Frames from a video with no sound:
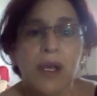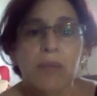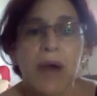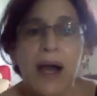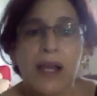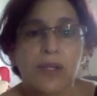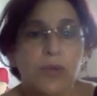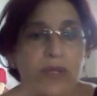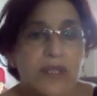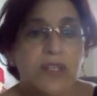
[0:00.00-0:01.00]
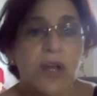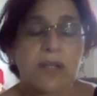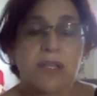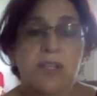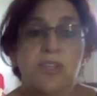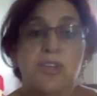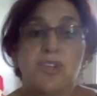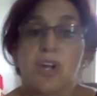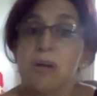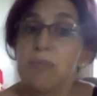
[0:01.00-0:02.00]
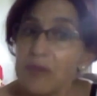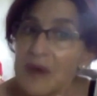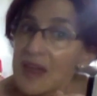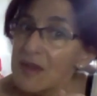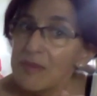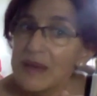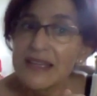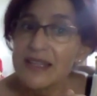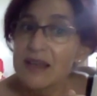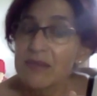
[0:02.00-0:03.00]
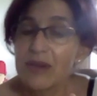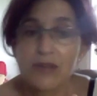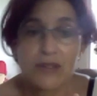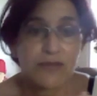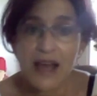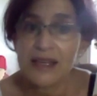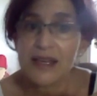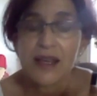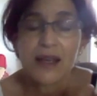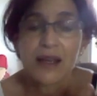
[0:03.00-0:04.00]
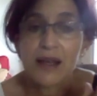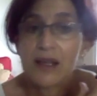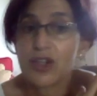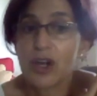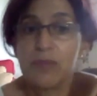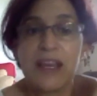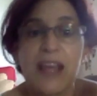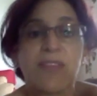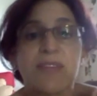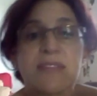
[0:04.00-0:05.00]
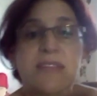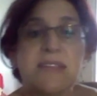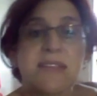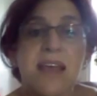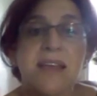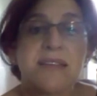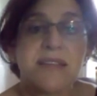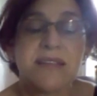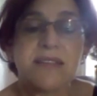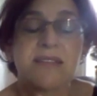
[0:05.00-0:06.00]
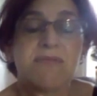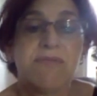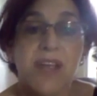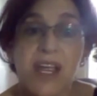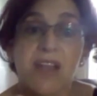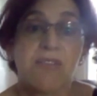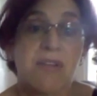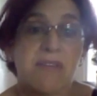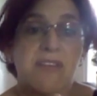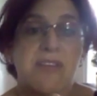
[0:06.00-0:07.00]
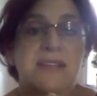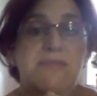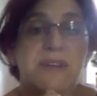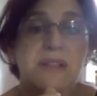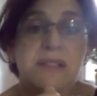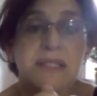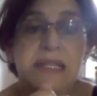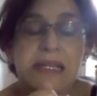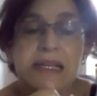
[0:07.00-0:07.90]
My daughter started a new job, another blessing, because finding a job in Athens these days is very, very difficult.